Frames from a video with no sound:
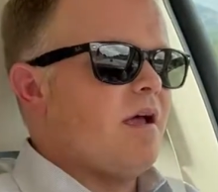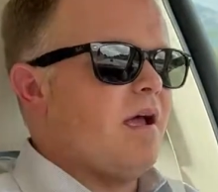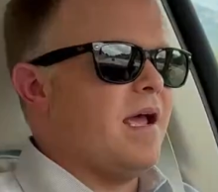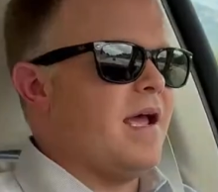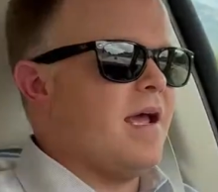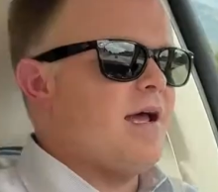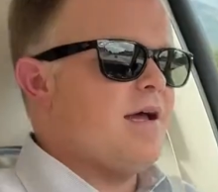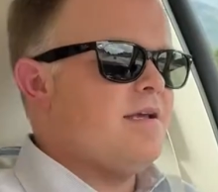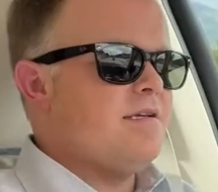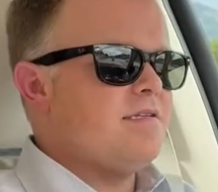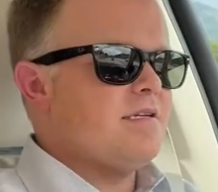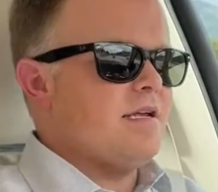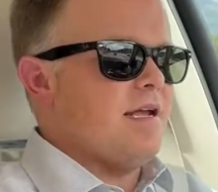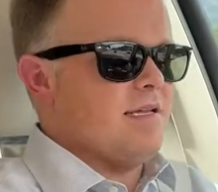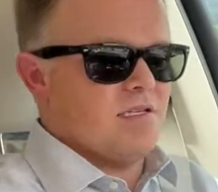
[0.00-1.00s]

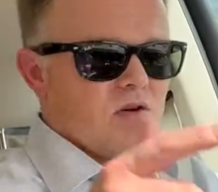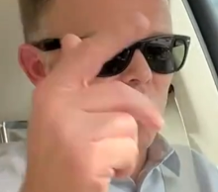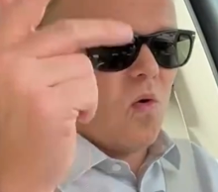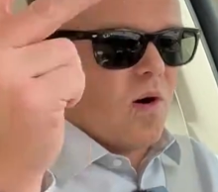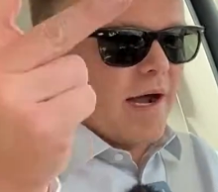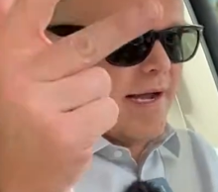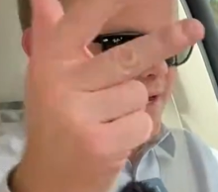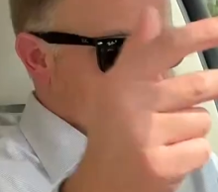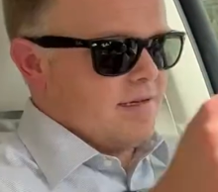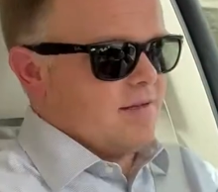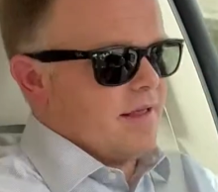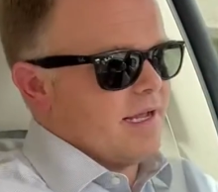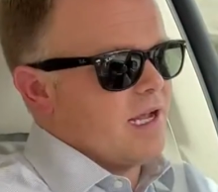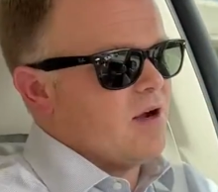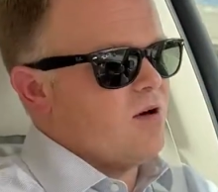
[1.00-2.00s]
and it's quiet.
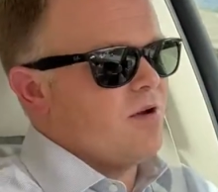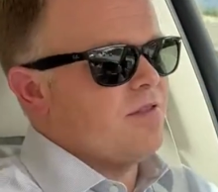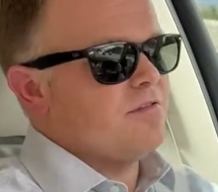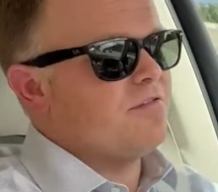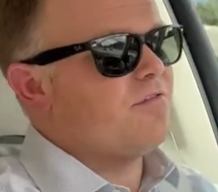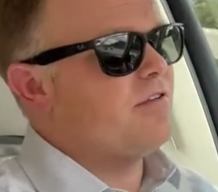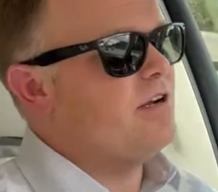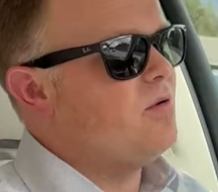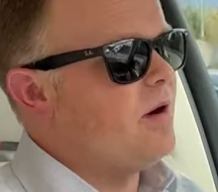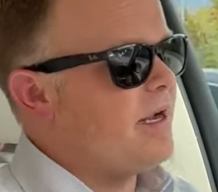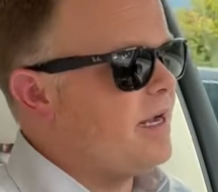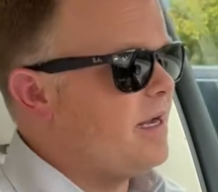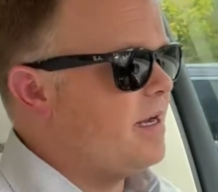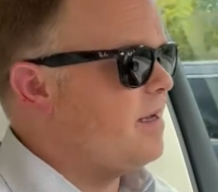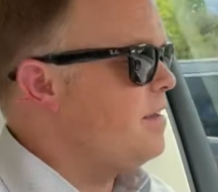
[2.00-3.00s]
Like, here on the
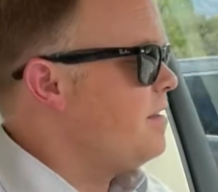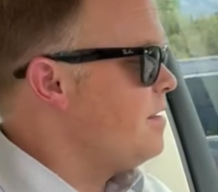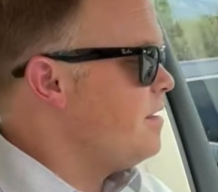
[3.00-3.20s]
freeway,